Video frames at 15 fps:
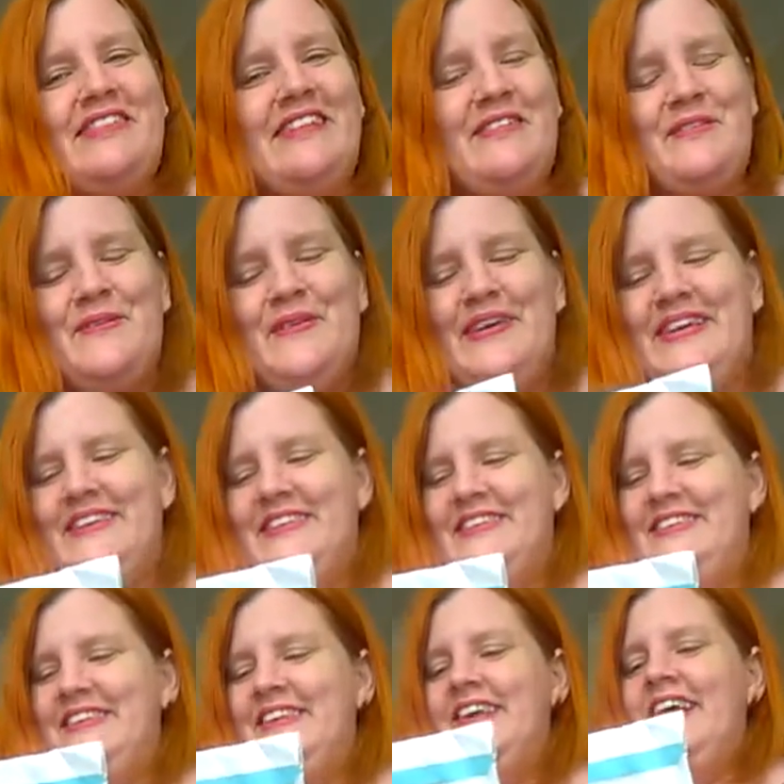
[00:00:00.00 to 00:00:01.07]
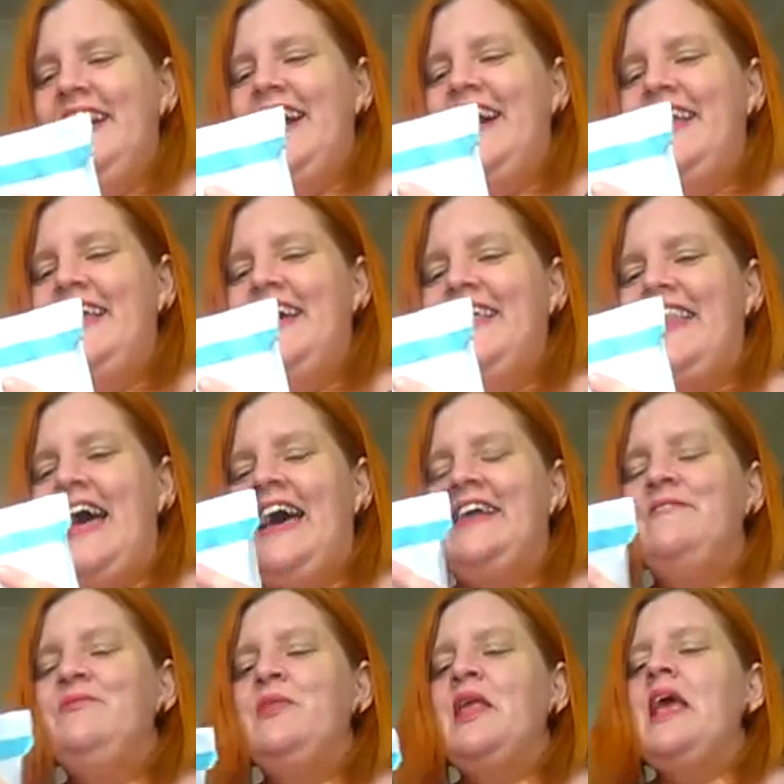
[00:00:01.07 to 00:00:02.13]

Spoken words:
that's quite good. I like that.